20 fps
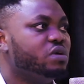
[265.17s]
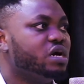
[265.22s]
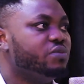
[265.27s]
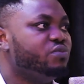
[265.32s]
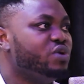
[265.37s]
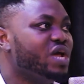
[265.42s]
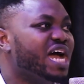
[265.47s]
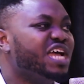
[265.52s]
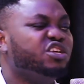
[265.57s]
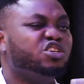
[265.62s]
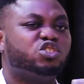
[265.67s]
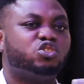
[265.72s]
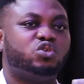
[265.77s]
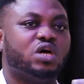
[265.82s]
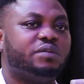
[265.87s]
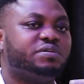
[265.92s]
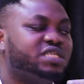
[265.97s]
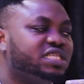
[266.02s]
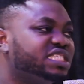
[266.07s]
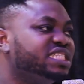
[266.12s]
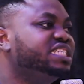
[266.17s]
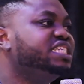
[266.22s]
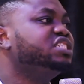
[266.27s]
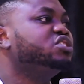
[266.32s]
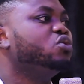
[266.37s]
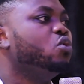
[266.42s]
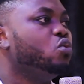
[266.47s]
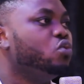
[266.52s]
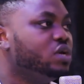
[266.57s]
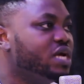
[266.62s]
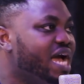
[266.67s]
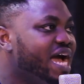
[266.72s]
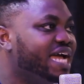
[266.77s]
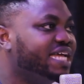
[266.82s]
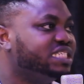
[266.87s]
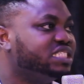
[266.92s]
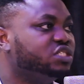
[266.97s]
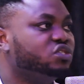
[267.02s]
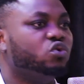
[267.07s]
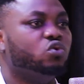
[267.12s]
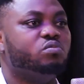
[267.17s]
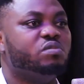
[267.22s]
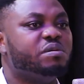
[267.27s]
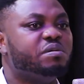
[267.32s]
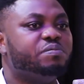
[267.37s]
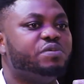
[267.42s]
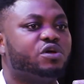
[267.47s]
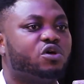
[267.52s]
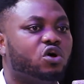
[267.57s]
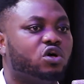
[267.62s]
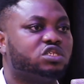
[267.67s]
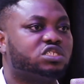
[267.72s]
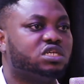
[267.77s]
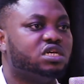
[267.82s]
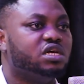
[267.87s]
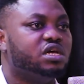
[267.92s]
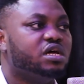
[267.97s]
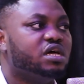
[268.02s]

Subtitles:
We are used to appreciating these old guys, maybe because